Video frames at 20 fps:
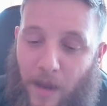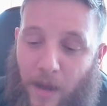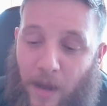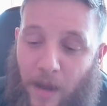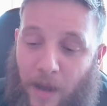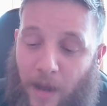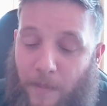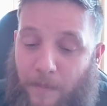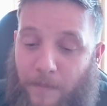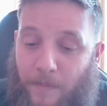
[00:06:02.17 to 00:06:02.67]

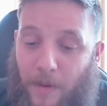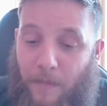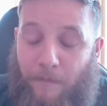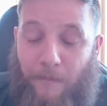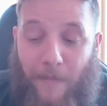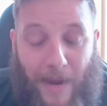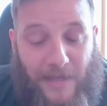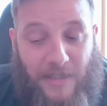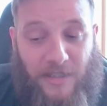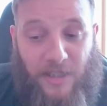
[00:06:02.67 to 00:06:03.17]

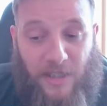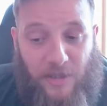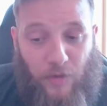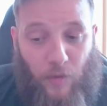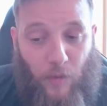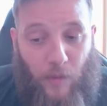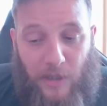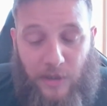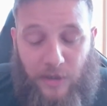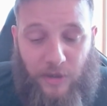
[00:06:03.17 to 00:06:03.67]
My
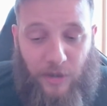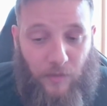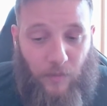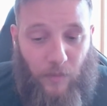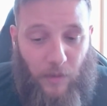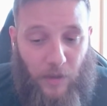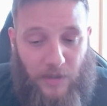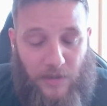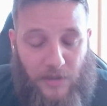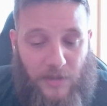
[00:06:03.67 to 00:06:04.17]
GIST question
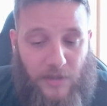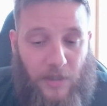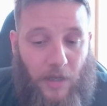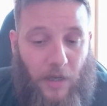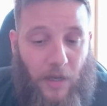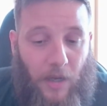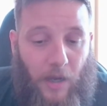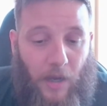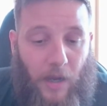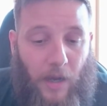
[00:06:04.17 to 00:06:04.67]
was,
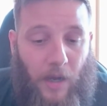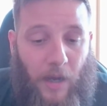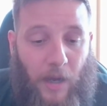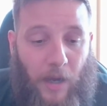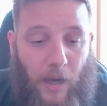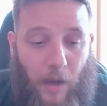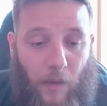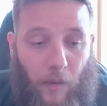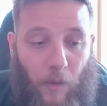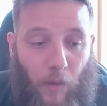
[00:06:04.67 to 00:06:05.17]

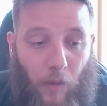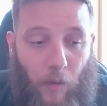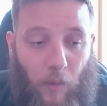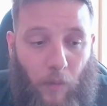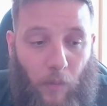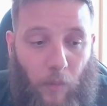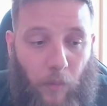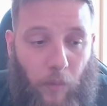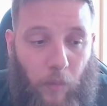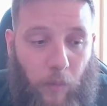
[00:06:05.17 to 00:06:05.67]

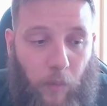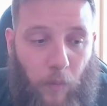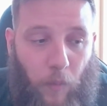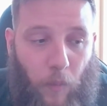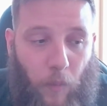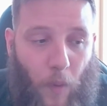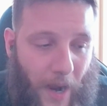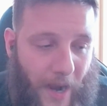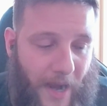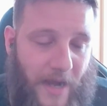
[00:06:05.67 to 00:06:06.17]

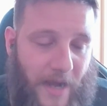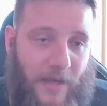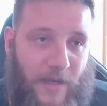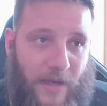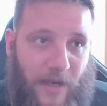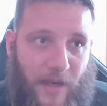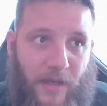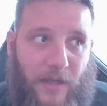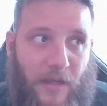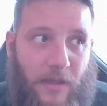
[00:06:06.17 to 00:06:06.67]
why
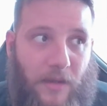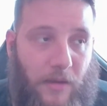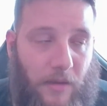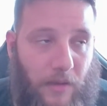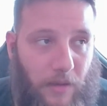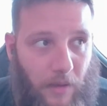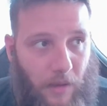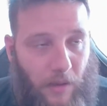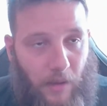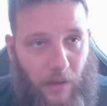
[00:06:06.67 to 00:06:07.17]
did
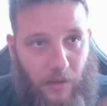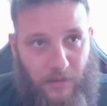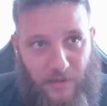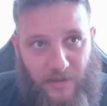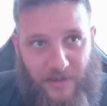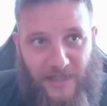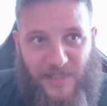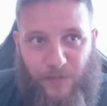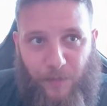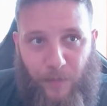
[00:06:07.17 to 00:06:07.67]

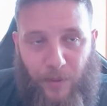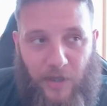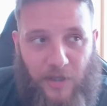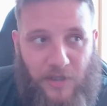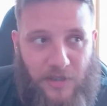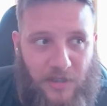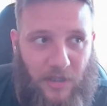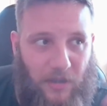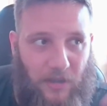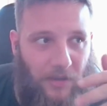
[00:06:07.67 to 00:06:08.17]
this
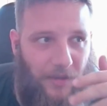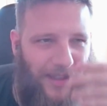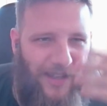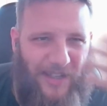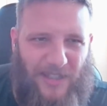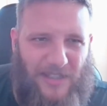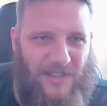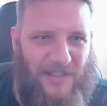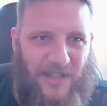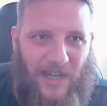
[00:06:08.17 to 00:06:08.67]
person, I
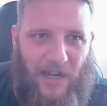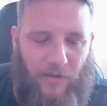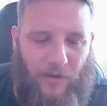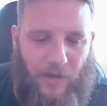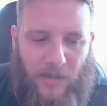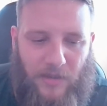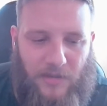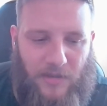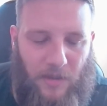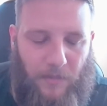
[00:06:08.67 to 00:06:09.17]
think it's
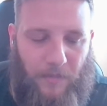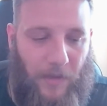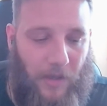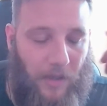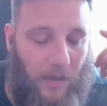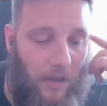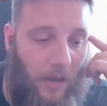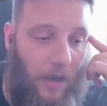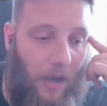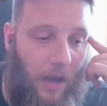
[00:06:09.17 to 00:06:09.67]
Sarah
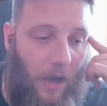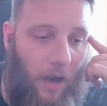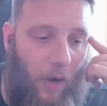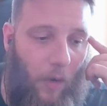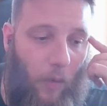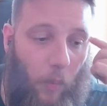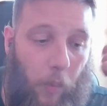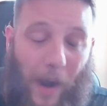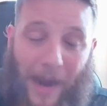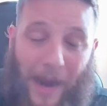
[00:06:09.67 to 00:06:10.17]
something,
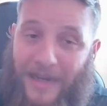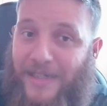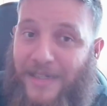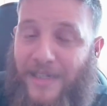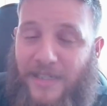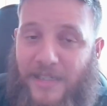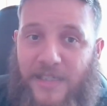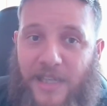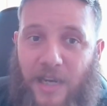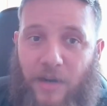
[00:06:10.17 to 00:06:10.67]
why
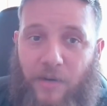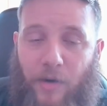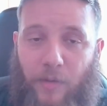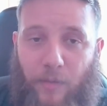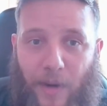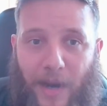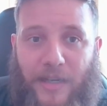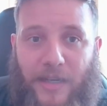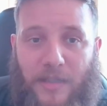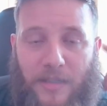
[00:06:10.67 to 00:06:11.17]
did Sarah
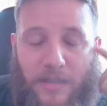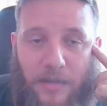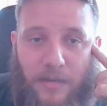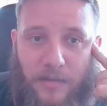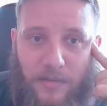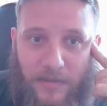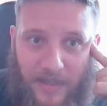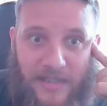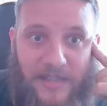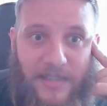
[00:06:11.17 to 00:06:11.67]
write
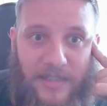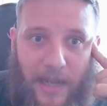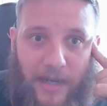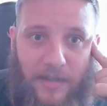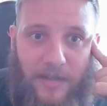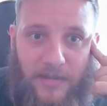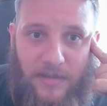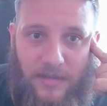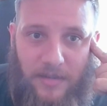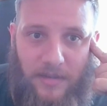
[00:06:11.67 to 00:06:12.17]
this
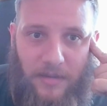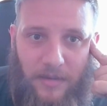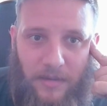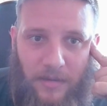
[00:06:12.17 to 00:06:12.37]
text?